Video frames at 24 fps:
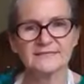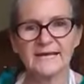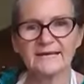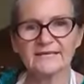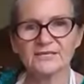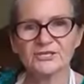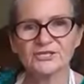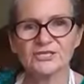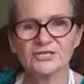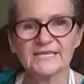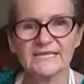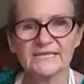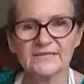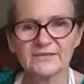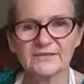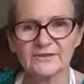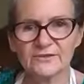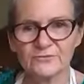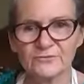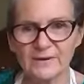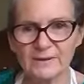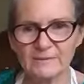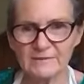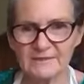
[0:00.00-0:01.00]
actually in
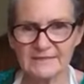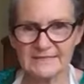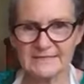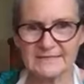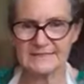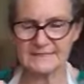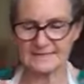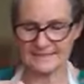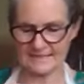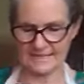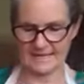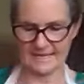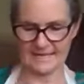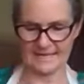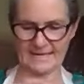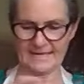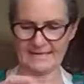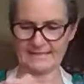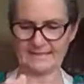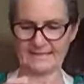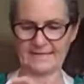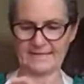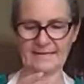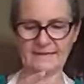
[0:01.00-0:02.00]
the remedies in the
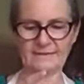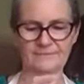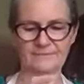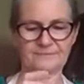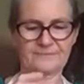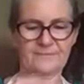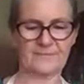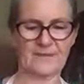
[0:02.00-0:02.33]
handout.